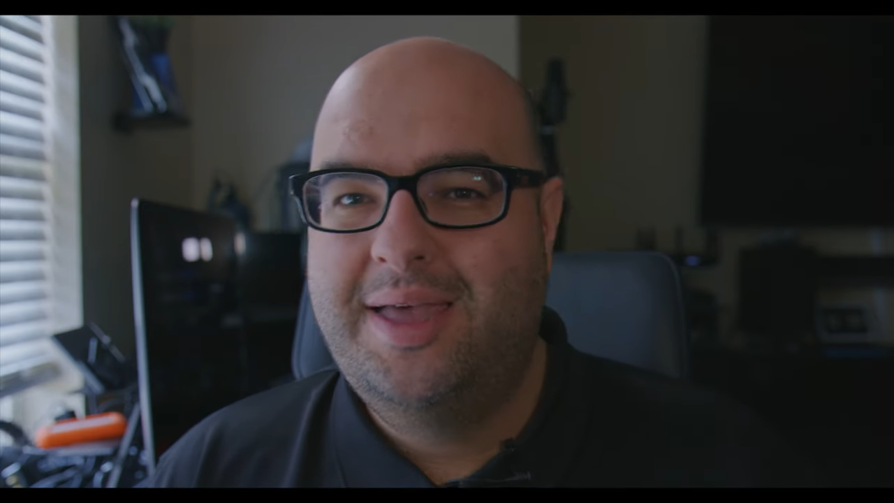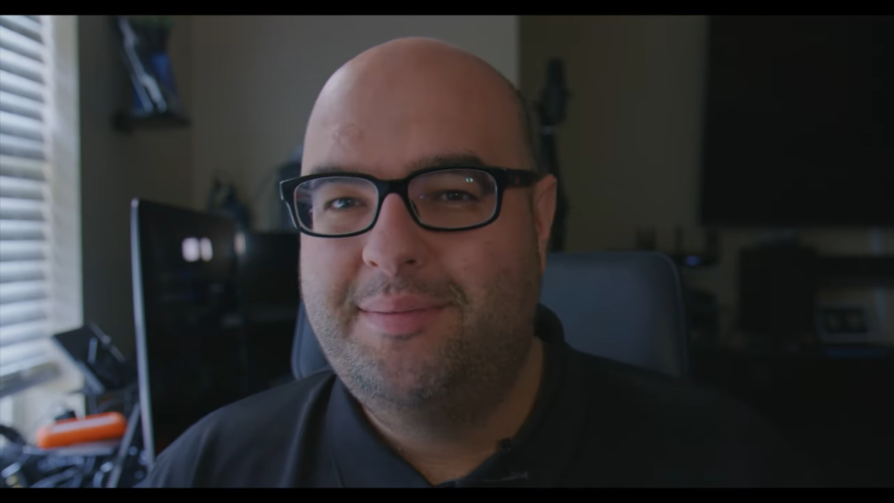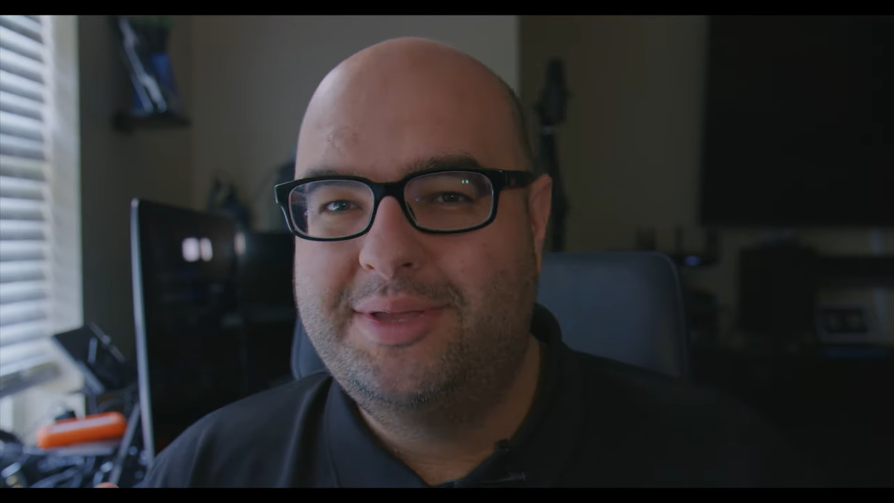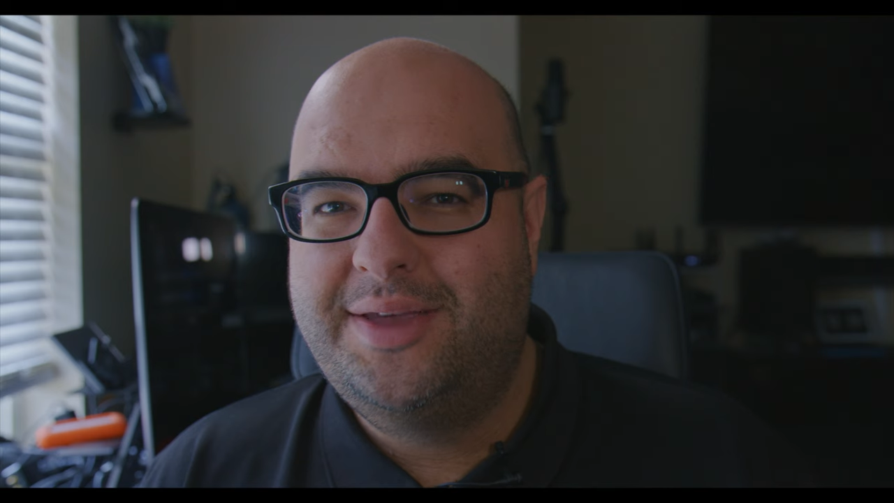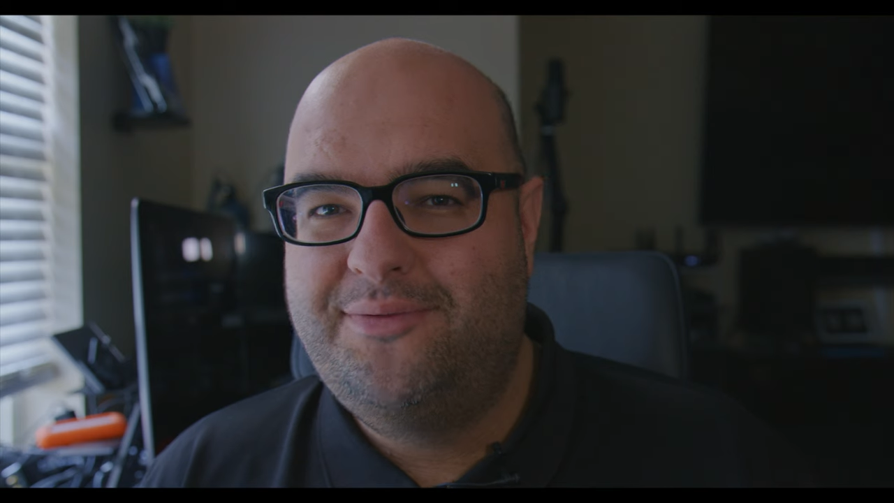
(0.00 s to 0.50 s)

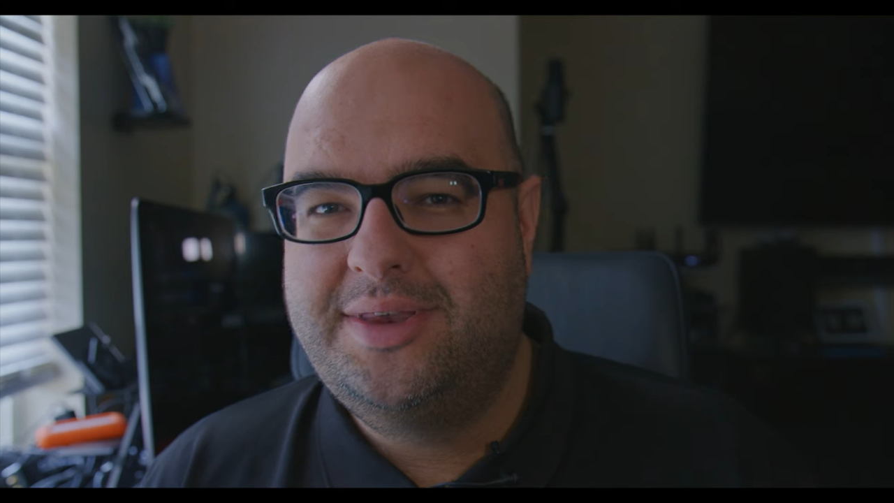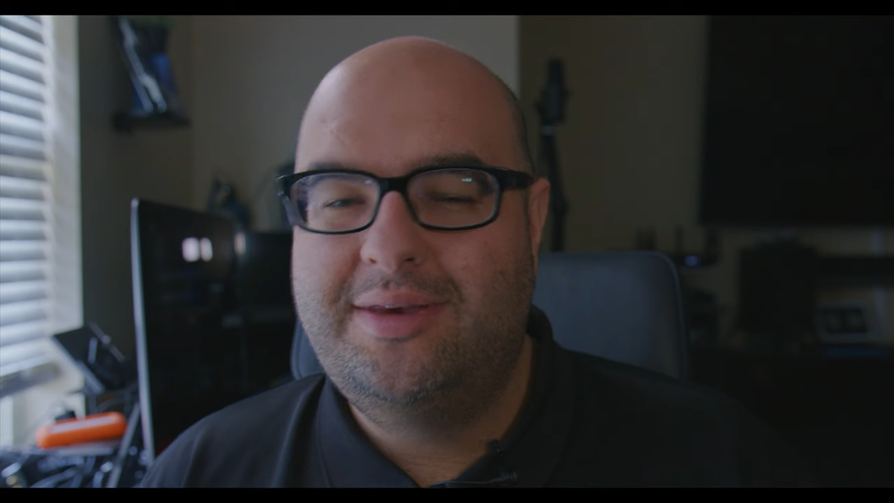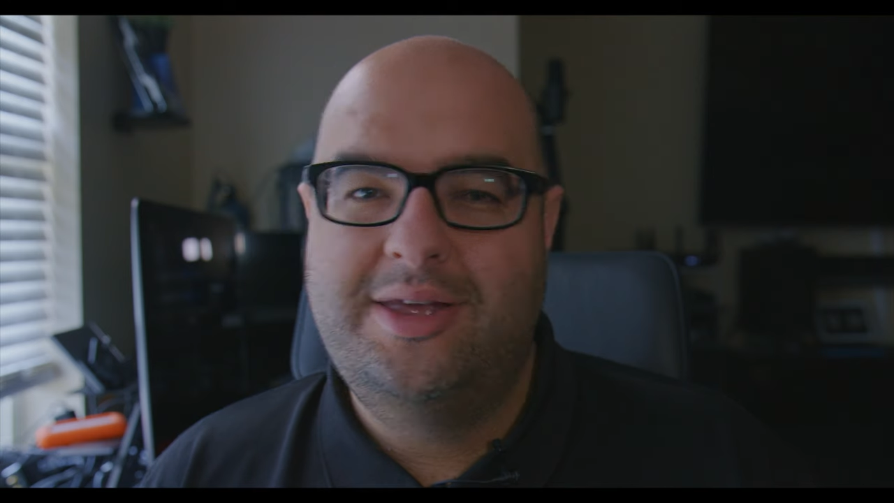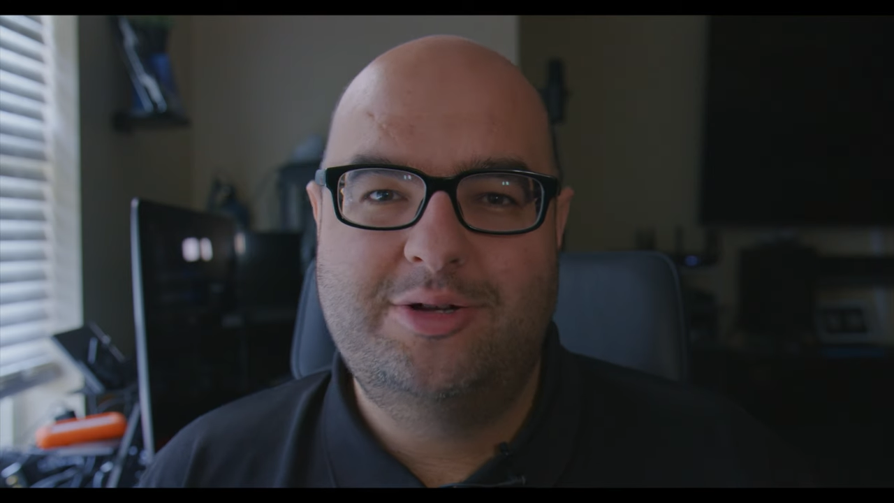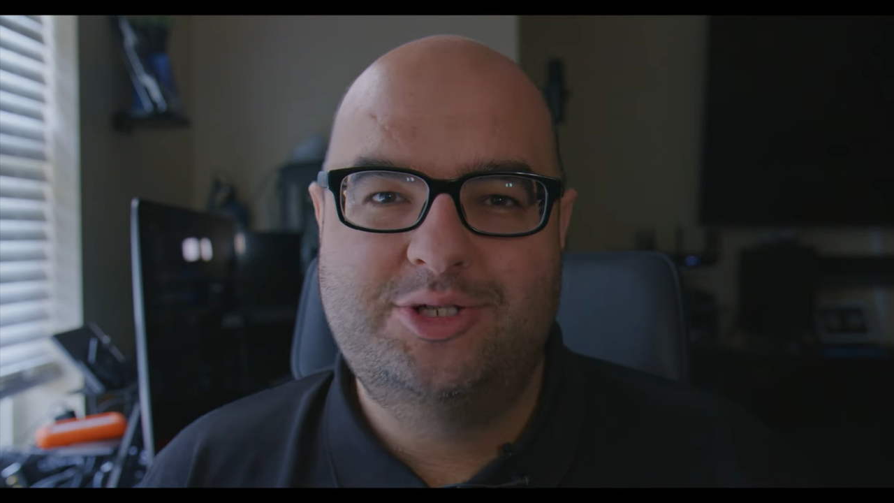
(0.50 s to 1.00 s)
but they fit in
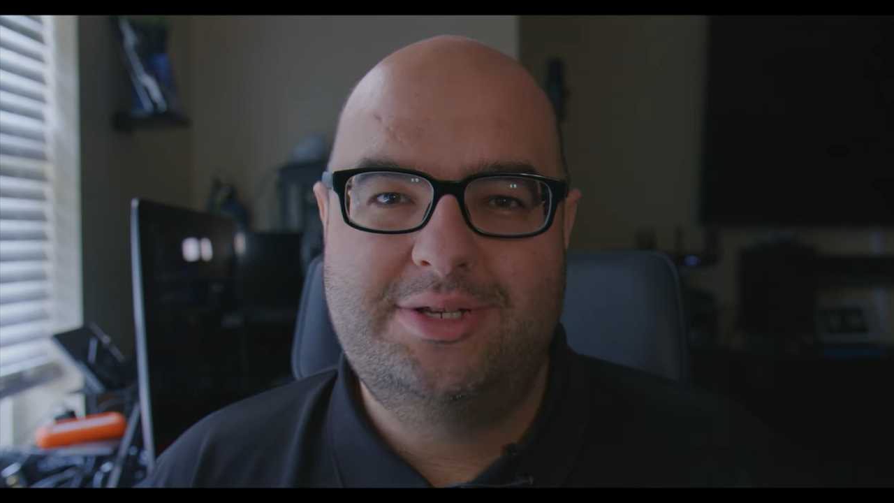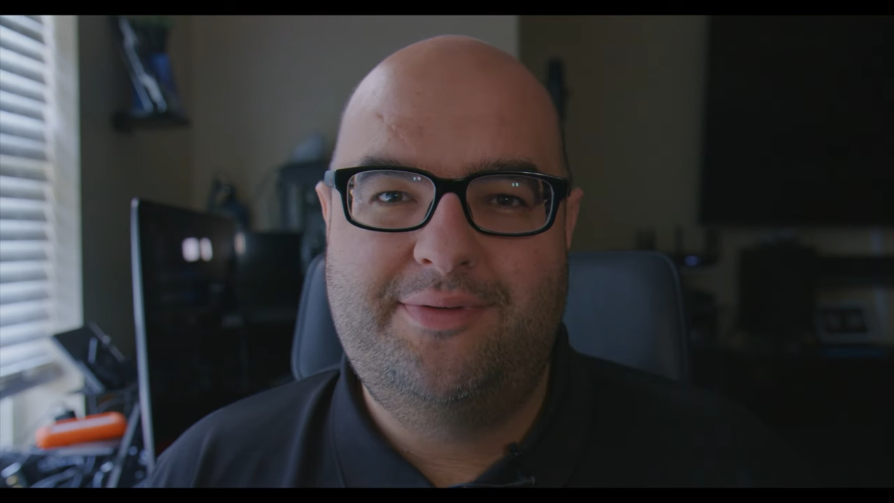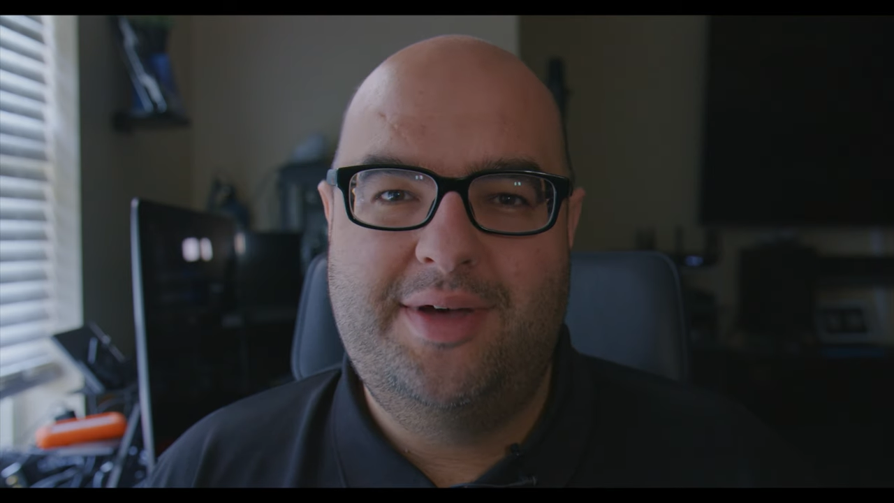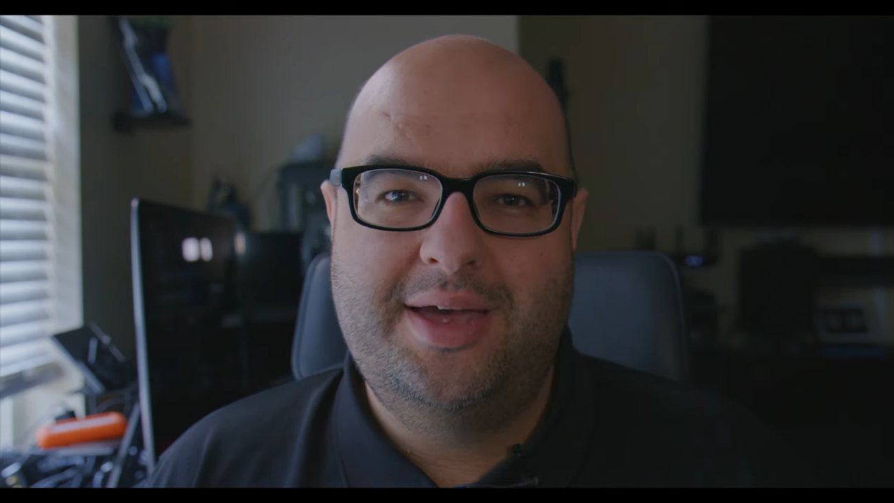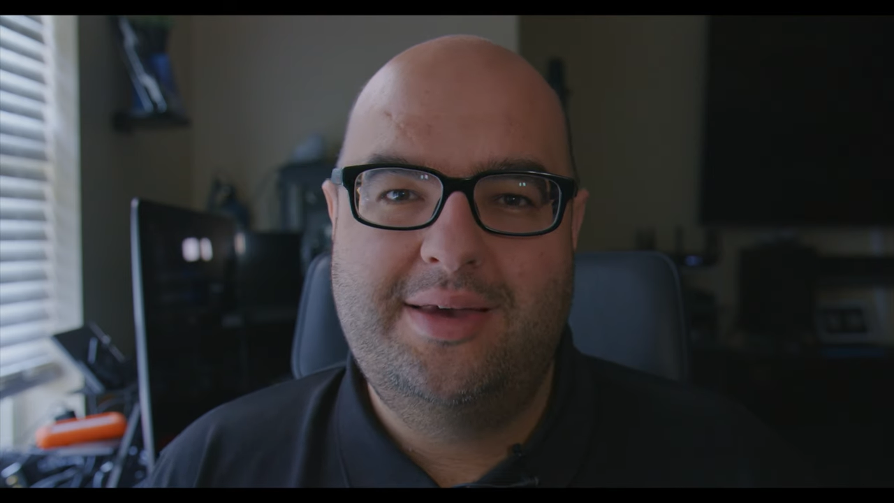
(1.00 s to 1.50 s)
here just
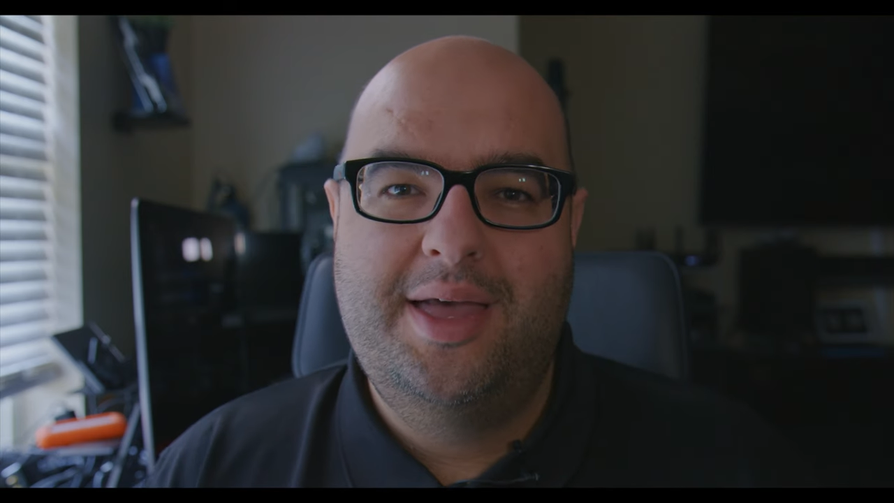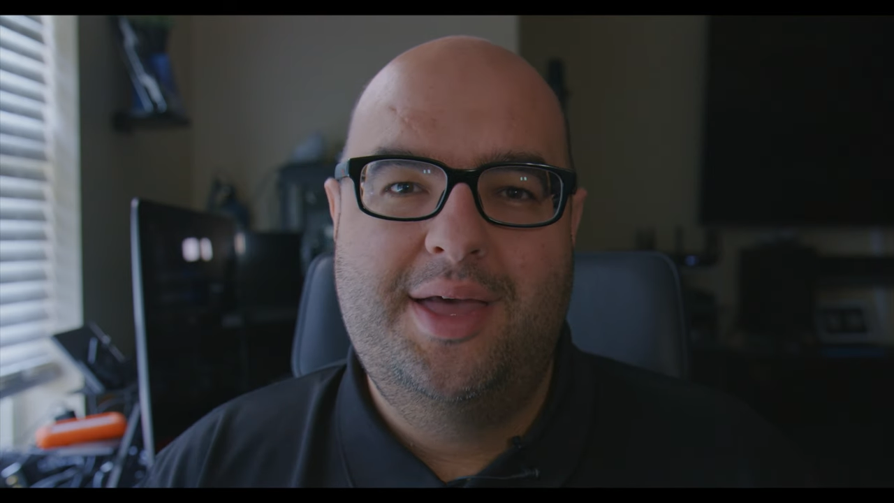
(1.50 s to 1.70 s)
fine.